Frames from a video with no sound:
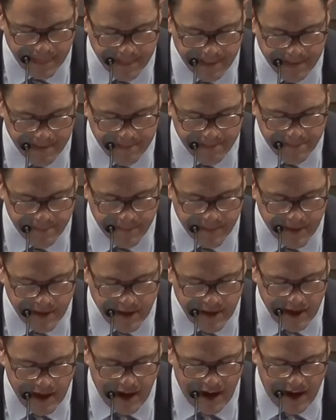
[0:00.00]
And how are
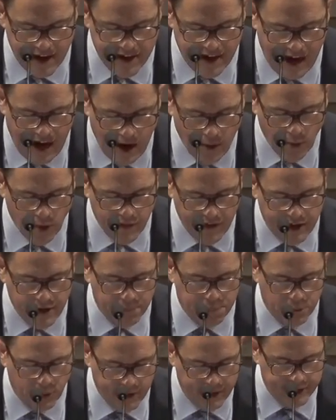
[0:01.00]
they to preach?
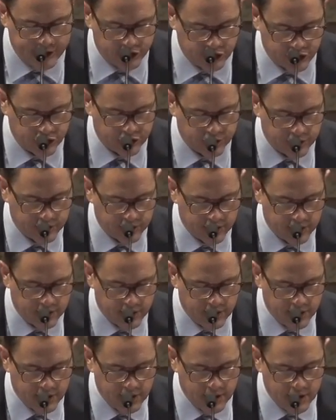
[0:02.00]

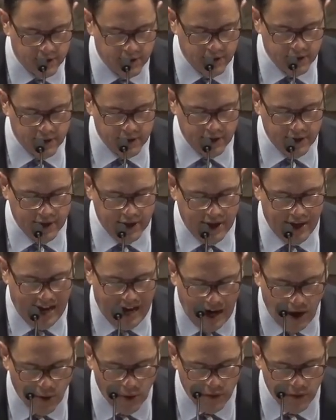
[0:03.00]
How are they to preach